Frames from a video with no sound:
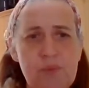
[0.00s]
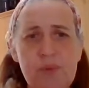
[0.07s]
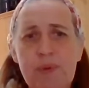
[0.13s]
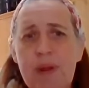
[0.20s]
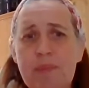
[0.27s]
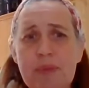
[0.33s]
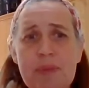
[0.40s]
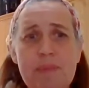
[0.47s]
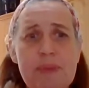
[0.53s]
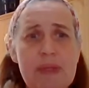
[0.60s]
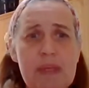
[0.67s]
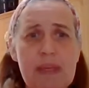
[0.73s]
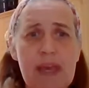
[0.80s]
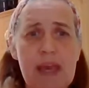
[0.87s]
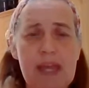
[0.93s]
probably
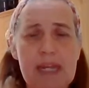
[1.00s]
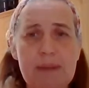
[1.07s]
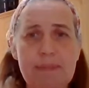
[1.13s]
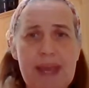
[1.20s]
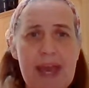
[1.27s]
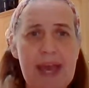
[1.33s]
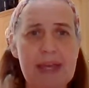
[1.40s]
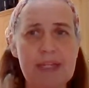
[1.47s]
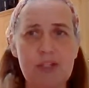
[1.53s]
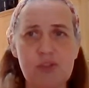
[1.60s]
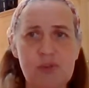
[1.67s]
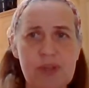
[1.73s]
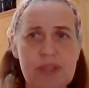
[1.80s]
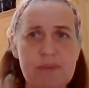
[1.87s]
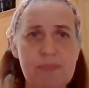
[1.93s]
be heading back,
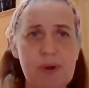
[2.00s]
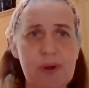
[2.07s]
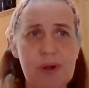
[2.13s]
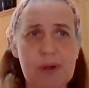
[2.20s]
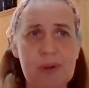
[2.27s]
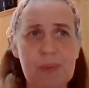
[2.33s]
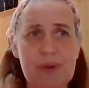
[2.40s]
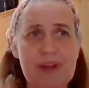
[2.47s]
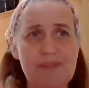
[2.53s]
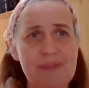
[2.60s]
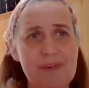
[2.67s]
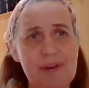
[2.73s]
enjoying the park or whatever.